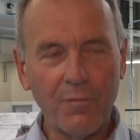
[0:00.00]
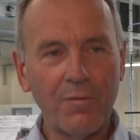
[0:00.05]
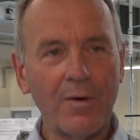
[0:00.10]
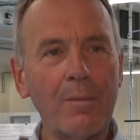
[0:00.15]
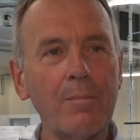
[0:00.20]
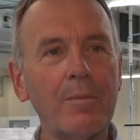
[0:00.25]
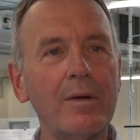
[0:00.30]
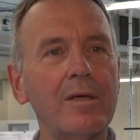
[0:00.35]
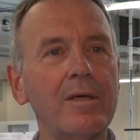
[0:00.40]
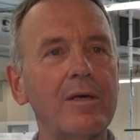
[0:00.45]

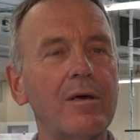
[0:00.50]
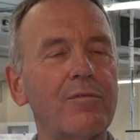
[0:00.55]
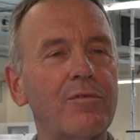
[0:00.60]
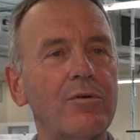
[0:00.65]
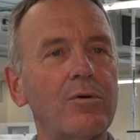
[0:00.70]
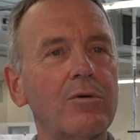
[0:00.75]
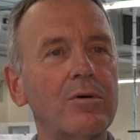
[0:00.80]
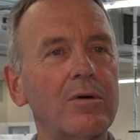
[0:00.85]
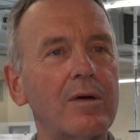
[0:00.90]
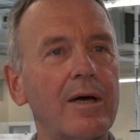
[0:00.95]
family of
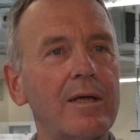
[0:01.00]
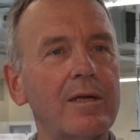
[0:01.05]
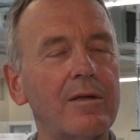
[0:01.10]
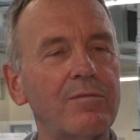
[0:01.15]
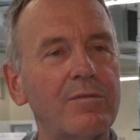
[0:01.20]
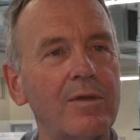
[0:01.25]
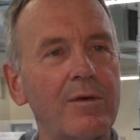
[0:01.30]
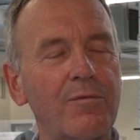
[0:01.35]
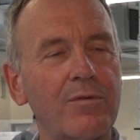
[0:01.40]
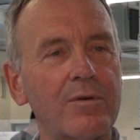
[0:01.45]
all kind
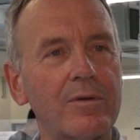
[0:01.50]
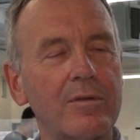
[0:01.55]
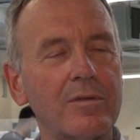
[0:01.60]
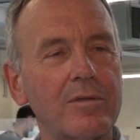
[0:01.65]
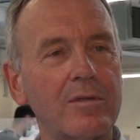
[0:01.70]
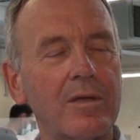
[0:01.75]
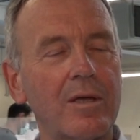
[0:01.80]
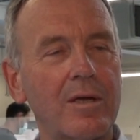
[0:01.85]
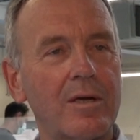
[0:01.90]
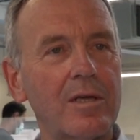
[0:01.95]
of
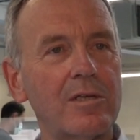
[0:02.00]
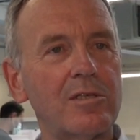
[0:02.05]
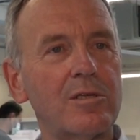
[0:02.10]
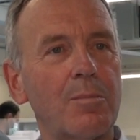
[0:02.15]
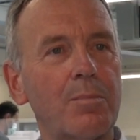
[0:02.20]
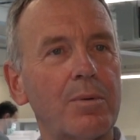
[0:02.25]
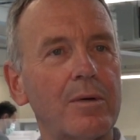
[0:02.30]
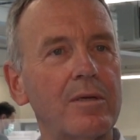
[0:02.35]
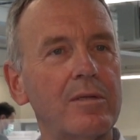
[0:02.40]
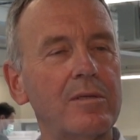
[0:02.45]
different
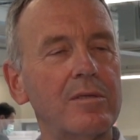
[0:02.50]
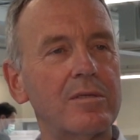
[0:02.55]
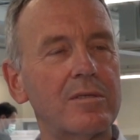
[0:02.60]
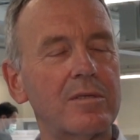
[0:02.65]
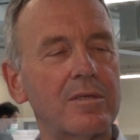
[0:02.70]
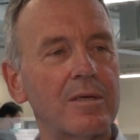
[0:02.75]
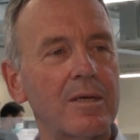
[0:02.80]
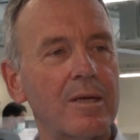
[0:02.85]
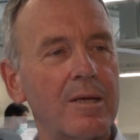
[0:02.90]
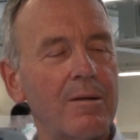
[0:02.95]
disciplines